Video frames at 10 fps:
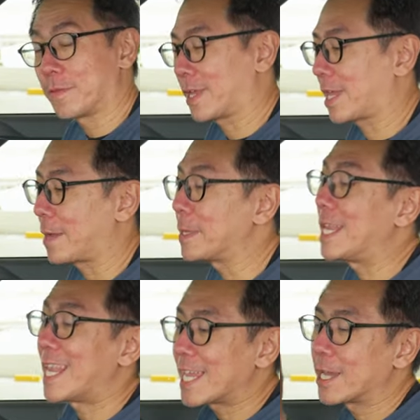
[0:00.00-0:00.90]
of the
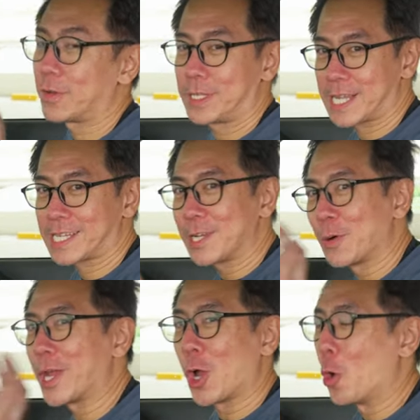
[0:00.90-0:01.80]
cabin layout, it's actually
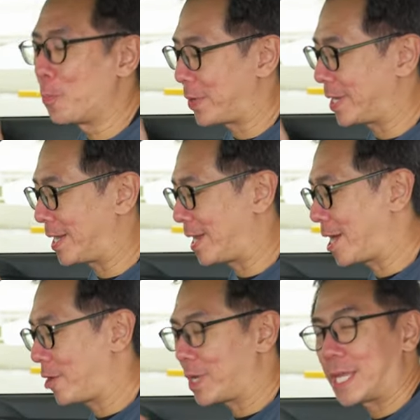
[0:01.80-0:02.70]
quite open and
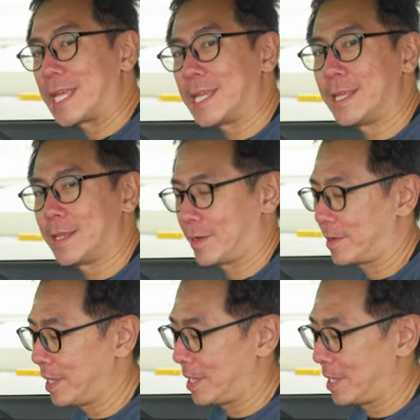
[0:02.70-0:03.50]
airy in here.